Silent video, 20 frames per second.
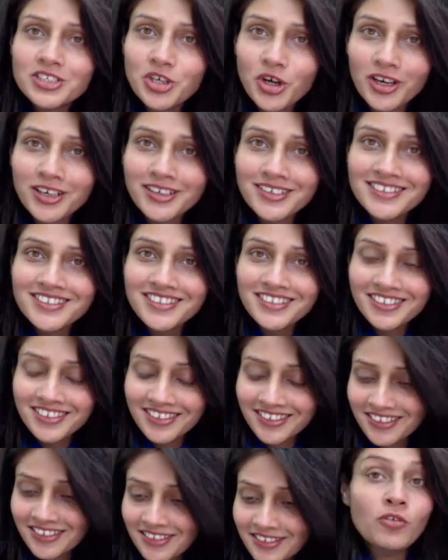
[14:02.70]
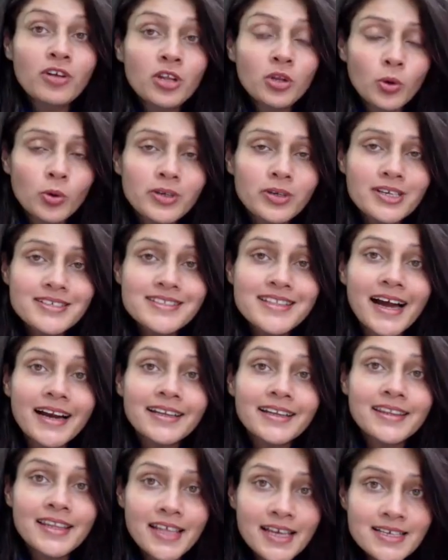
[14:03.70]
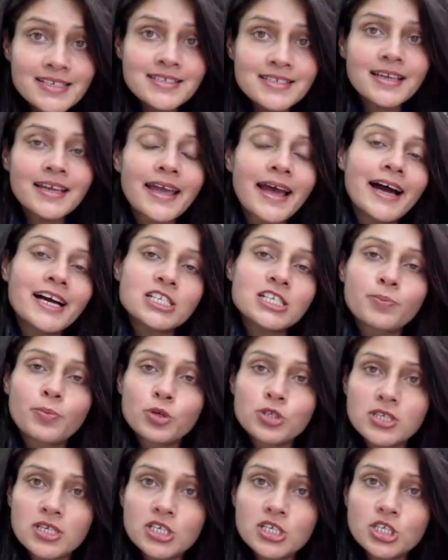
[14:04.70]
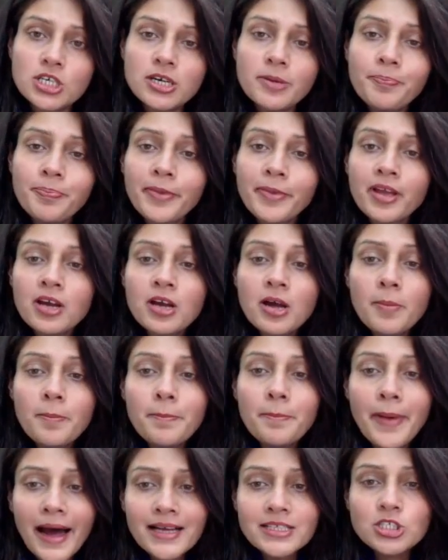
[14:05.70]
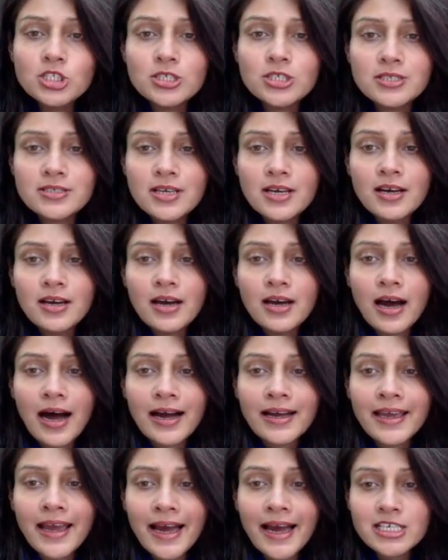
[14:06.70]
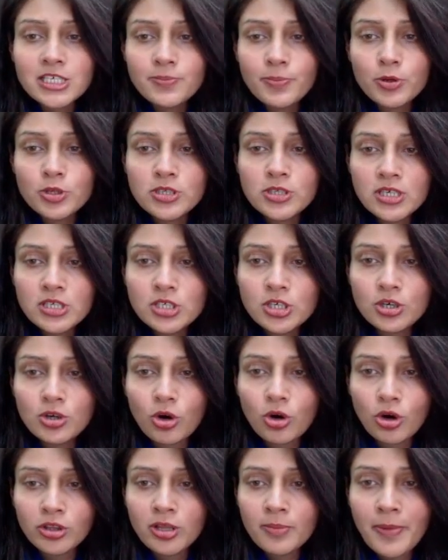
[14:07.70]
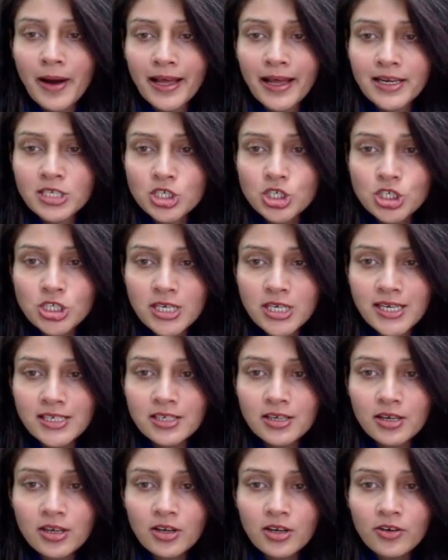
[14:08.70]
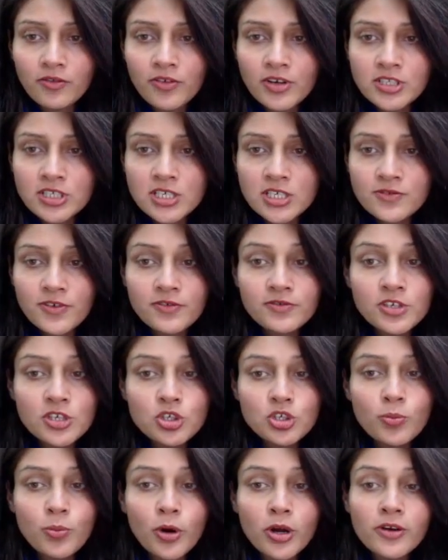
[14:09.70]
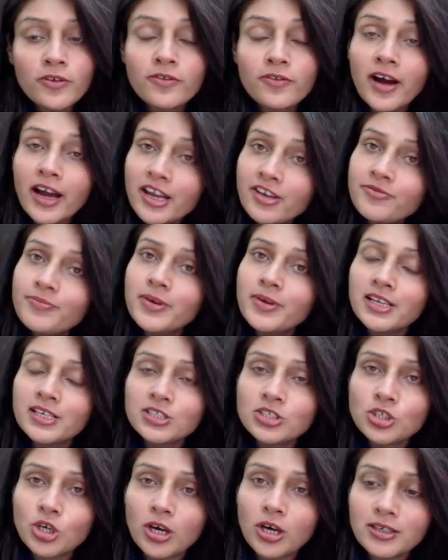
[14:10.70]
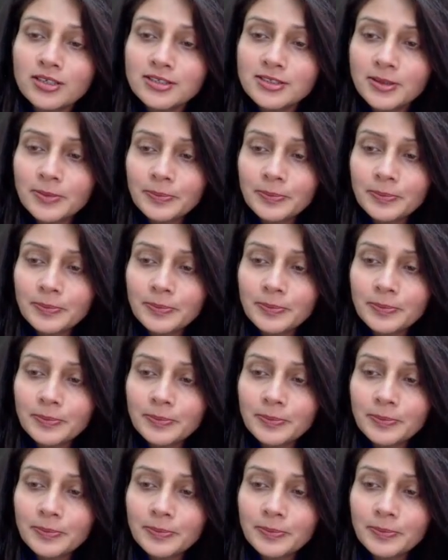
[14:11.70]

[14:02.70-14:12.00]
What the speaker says: million. So you will notice that this cash position matches our cash position on the balance sheet, which is $52.5 million.